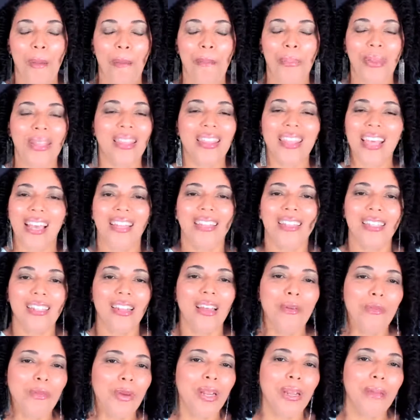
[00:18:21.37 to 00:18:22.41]
but that's
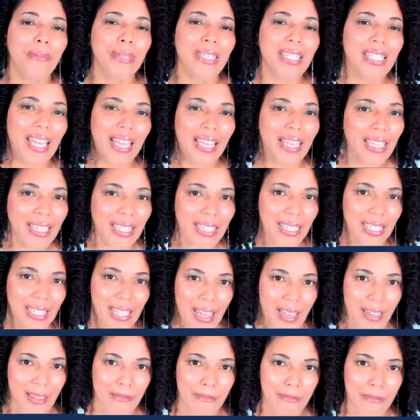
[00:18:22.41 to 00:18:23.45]
not what I'm saying
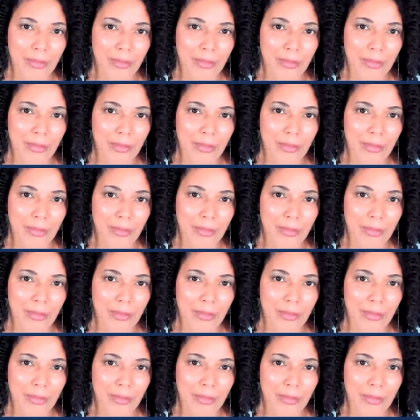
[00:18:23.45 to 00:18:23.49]
today.